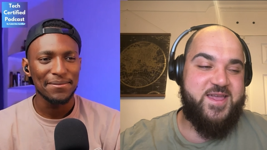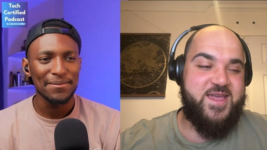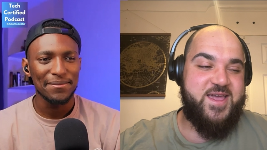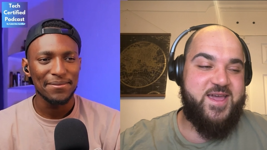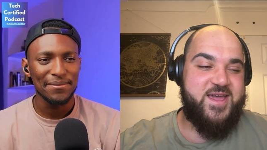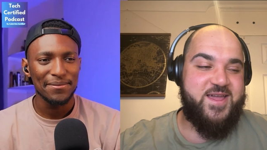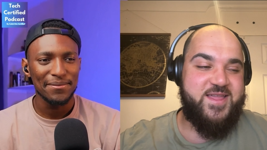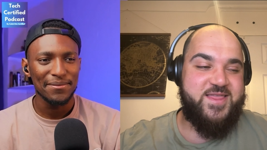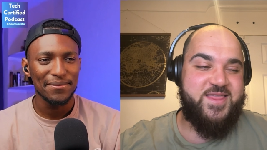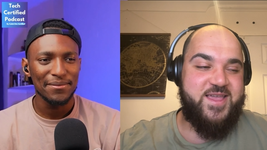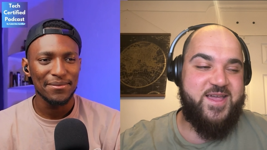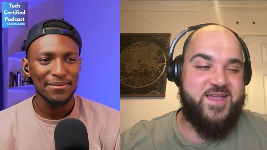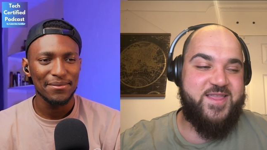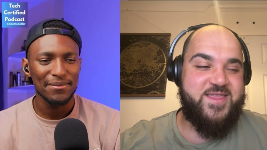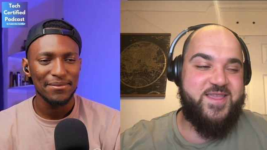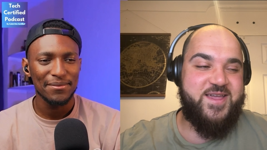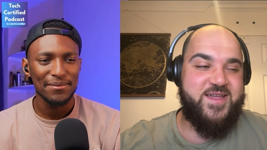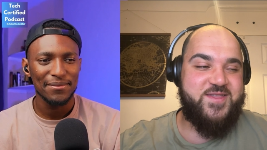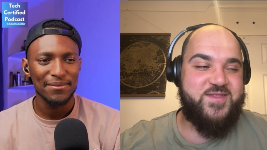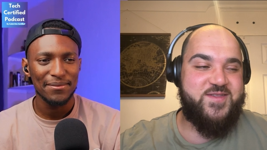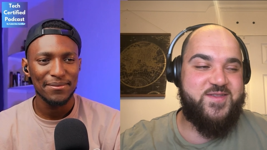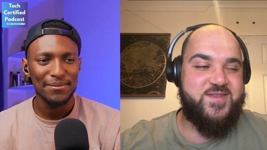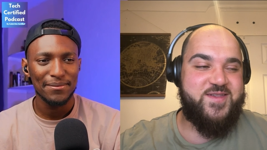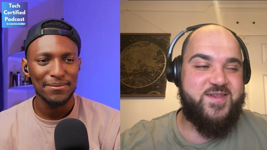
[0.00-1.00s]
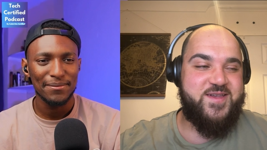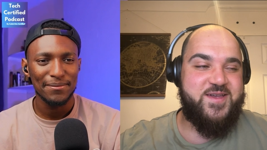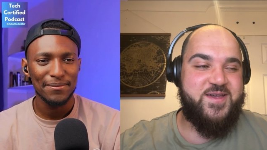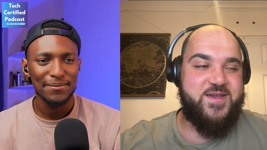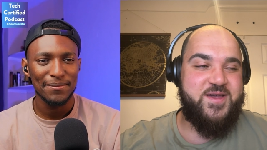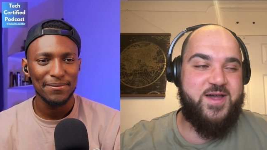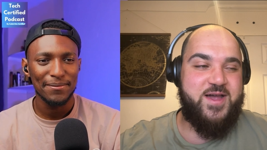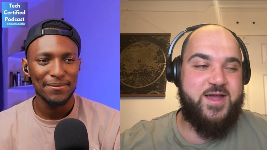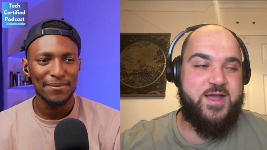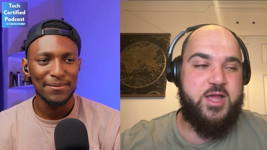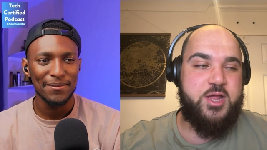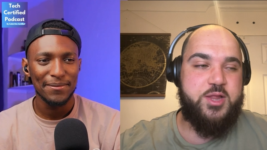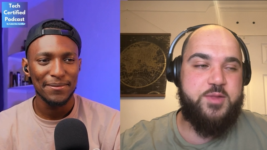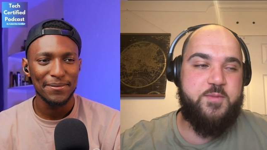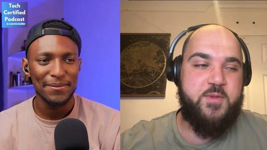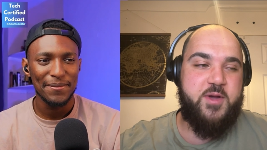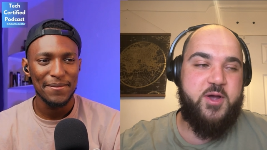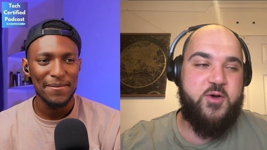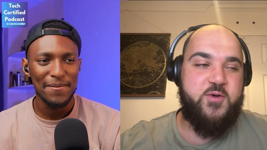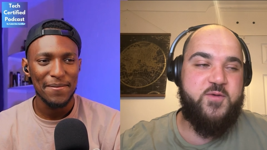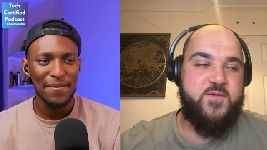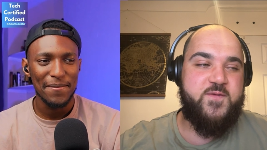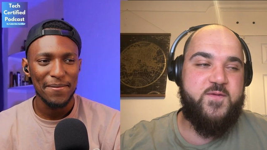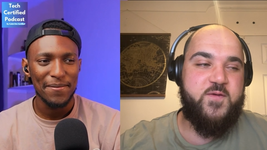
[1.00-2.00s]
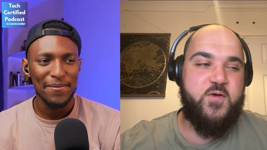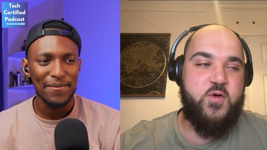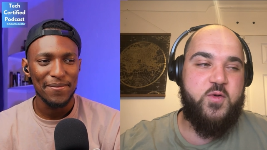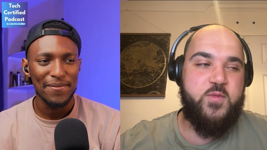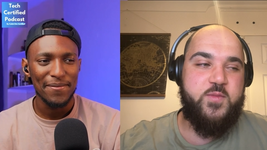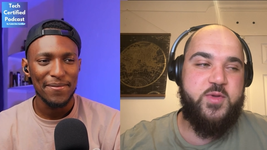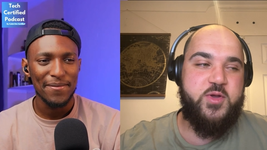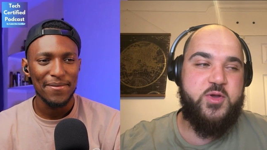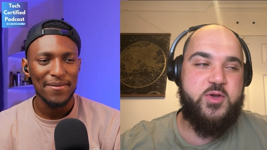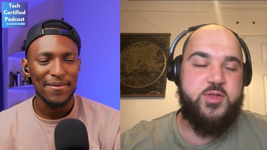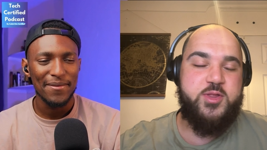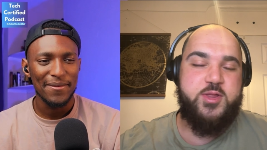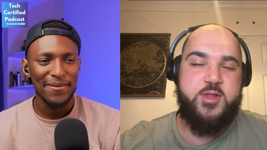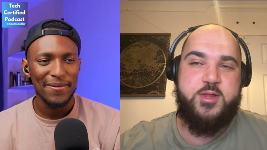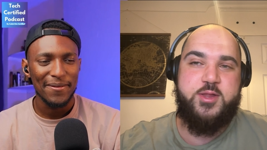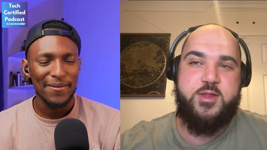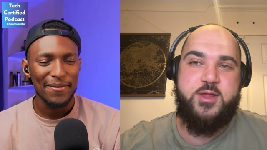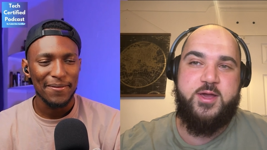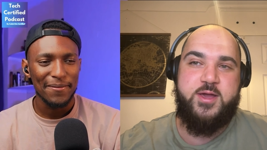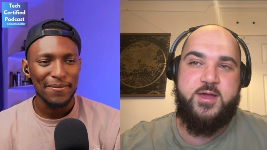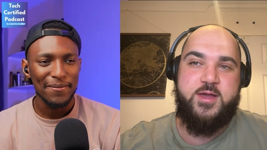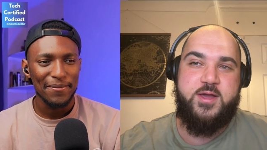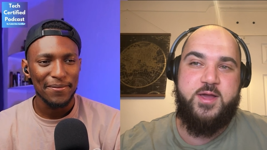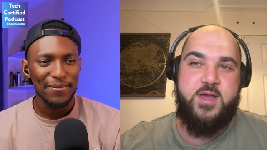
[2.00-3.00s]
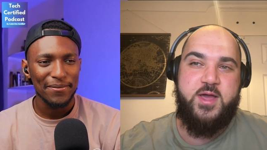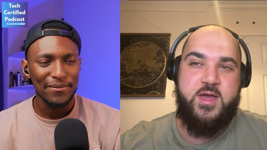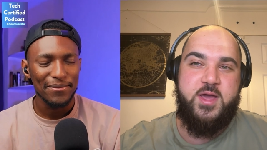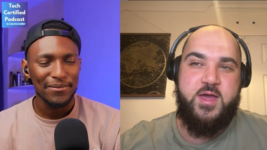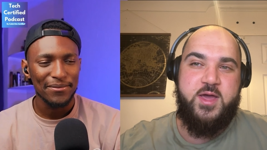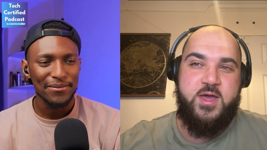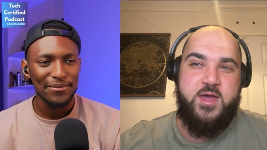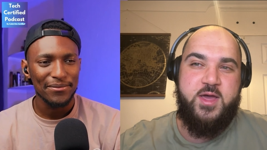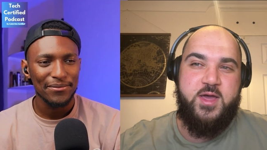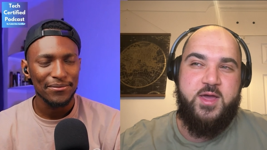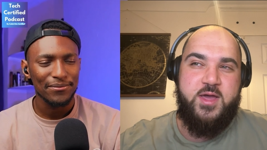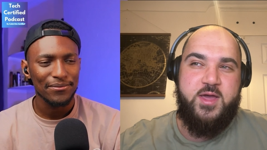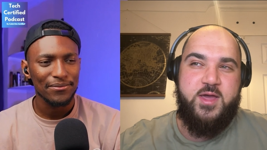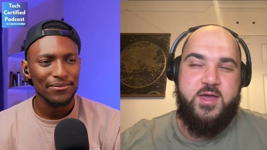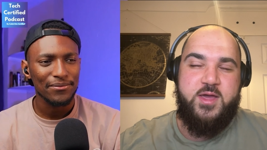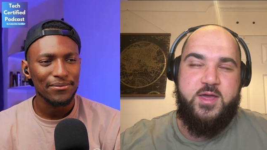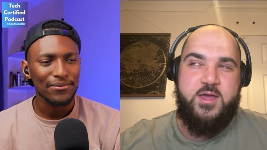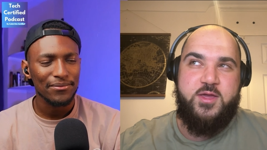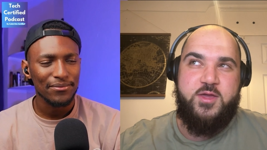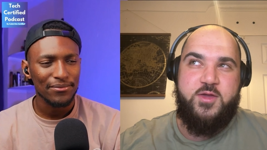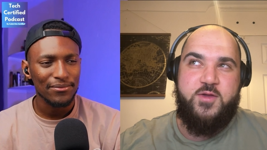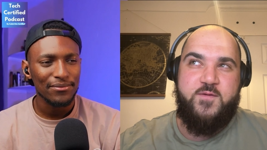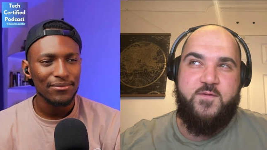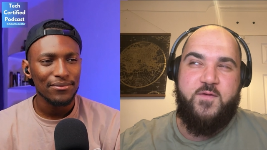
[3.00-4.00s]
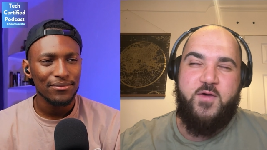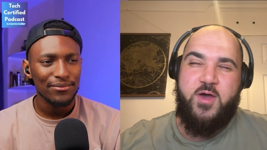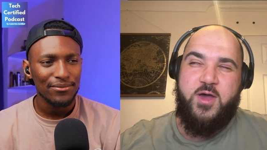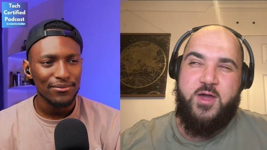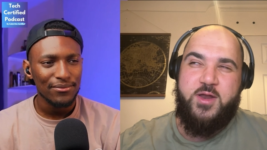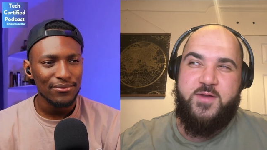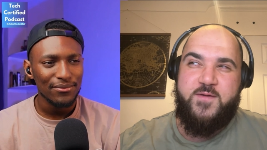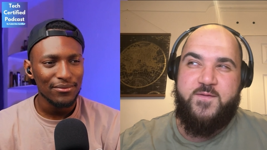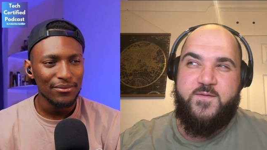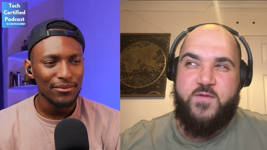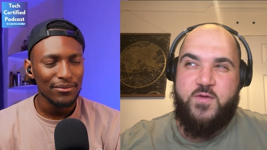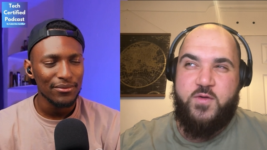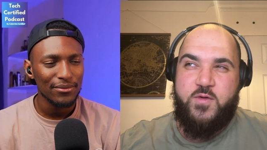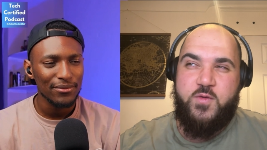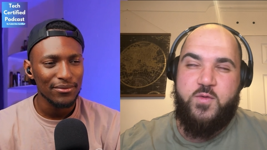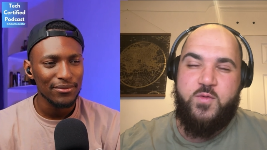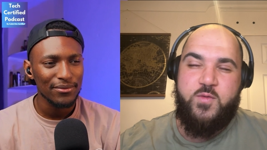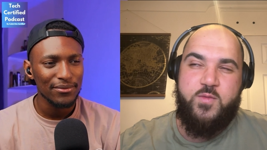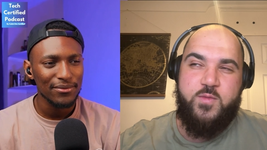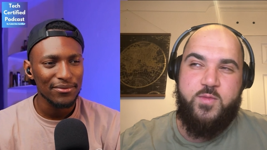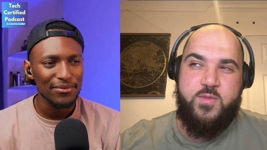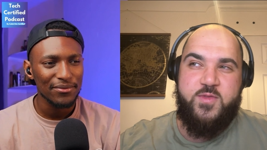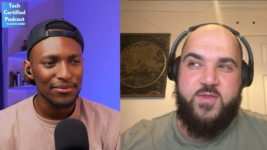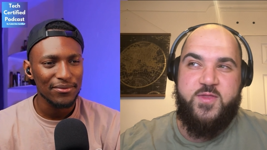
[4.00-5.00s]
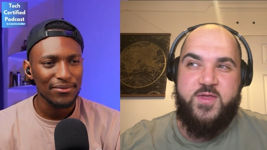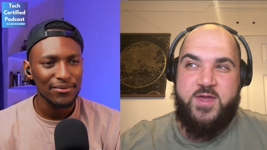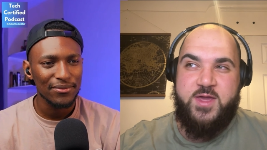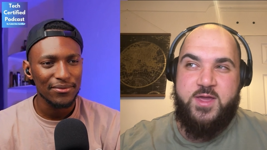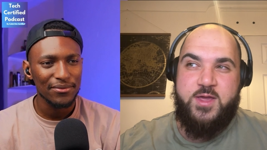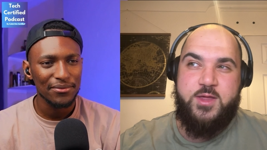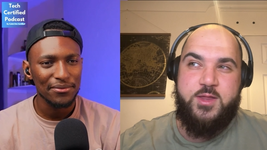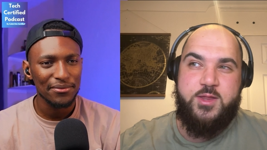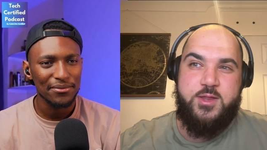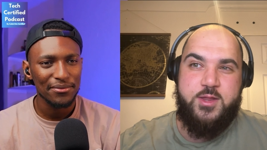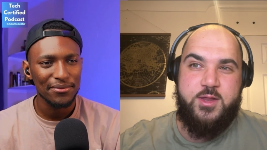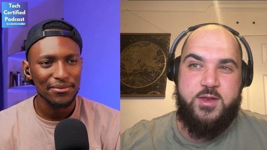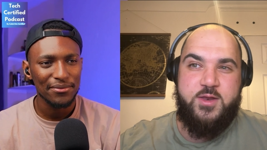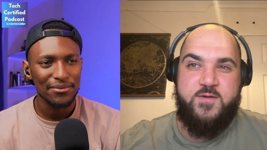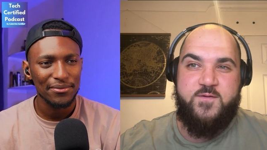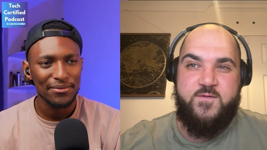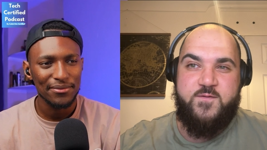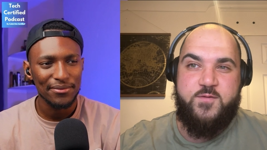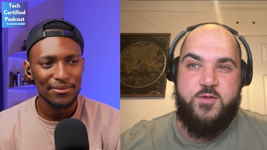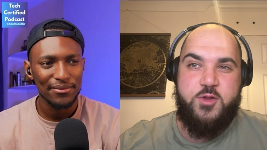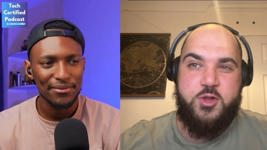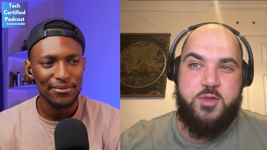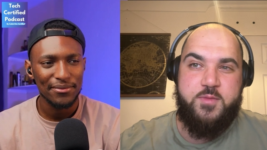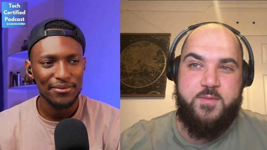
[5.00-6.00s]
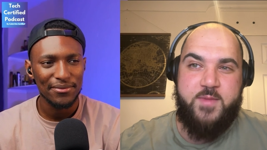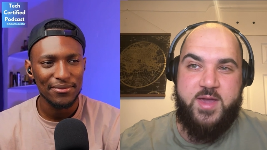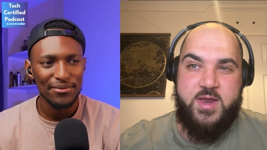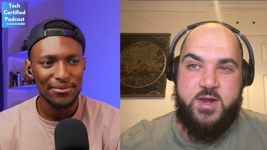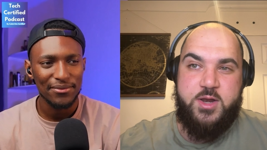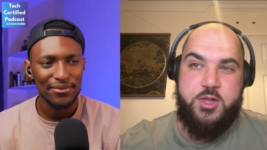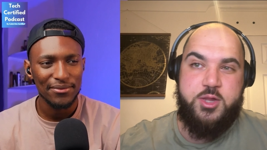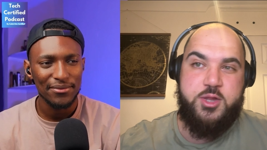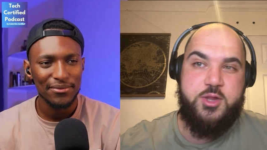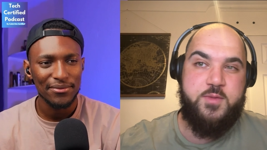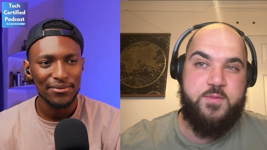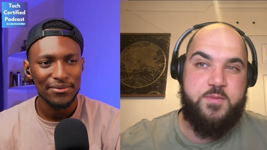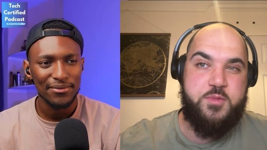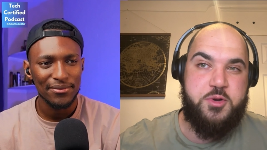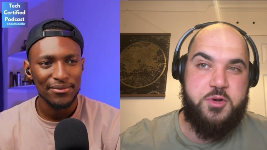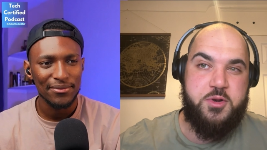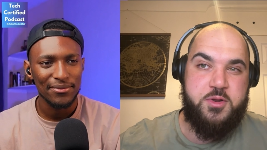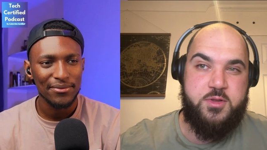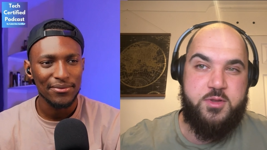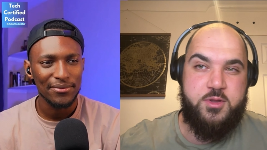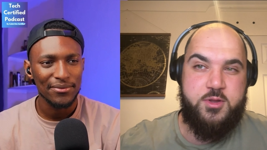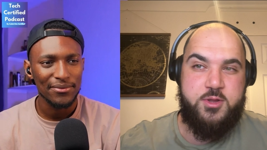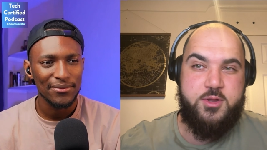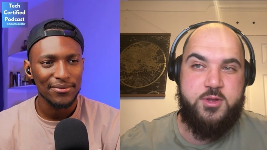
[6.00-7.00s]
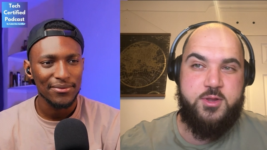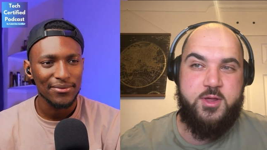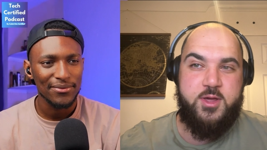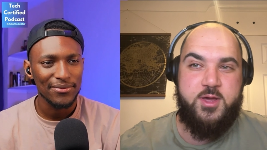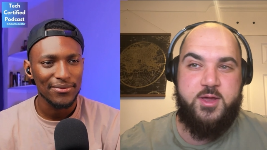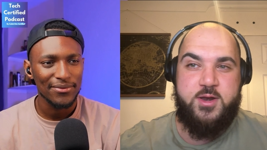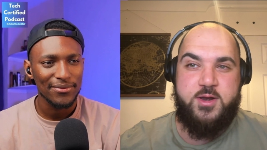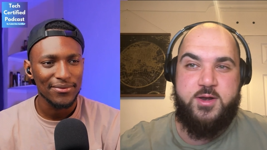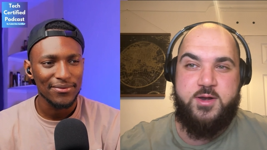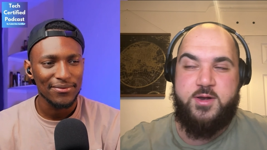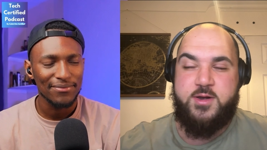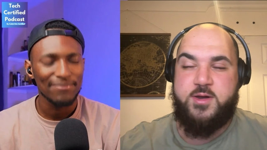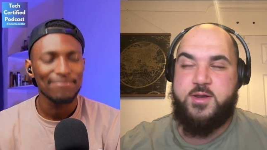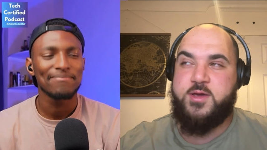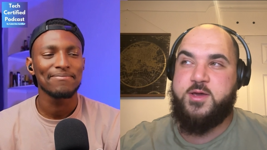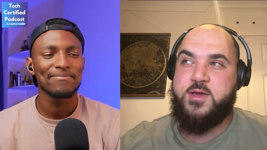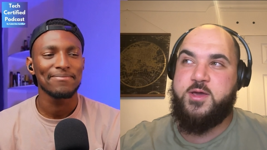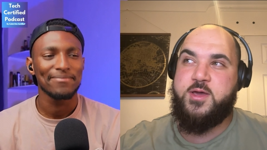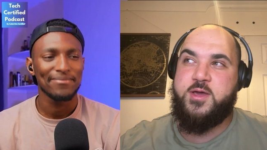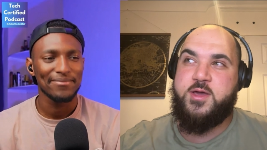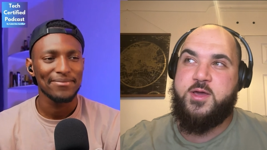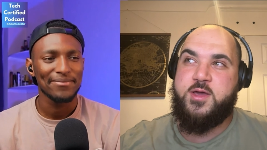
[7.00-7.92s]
Speaker 1: yeah, that that's uh, I guess my own fault because it's like you've heard a few things and you've just made assumptions. And